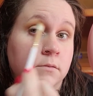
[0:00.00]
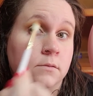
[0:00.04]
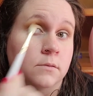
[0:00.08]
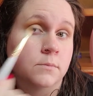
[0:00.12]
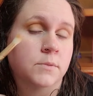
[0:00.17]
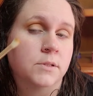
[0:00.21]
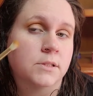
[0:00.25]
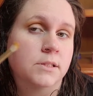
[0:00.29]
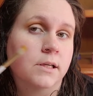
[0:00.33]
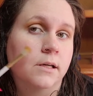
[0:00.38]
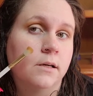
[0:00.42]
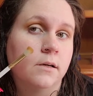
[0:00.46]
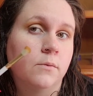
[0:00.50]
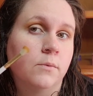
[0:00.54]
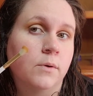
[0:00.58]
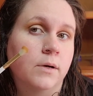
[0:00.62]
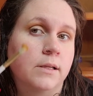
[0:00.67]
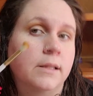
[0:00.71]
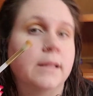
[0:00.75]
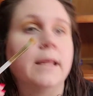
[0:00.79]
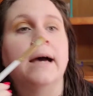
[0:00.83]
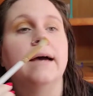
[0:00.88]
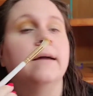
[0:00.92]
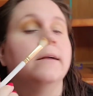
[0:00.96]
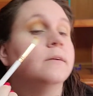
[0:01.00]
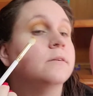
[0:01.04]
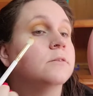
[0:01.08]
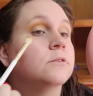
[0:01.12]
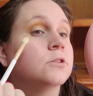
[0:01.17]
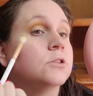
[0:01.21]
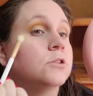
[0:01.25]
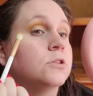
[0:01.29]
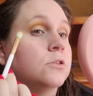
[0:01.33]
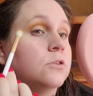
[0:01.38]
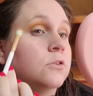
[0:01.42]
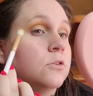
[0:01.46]
I'm just gonna work that
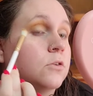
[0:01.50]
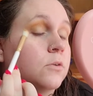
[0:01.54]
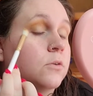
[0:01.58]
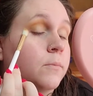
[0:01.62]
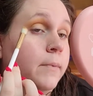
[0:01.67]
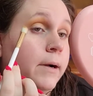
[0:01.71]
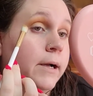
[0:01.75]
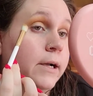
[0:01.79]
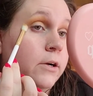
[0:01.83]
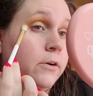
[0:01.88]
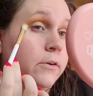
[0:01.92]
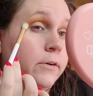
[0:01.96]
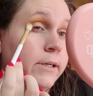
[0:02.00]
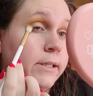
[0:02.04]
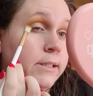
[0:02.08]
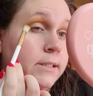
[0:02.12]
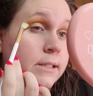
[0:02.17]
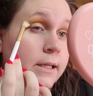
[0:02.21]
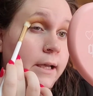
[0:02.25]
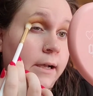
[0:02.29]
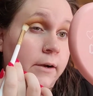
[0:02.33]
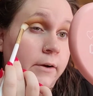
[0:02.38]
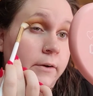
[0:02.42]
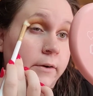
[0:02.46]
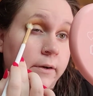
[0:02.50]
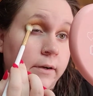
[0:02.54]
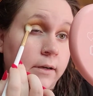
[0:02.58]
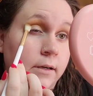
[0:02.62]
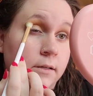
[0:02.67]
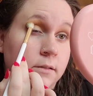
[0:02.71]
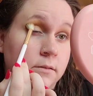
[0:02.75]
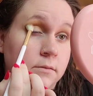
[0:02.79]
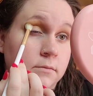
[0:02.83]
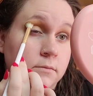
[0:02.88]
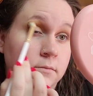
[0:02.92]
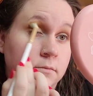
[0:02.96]
into my crease
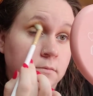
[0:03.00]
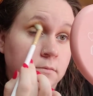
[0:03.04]
area.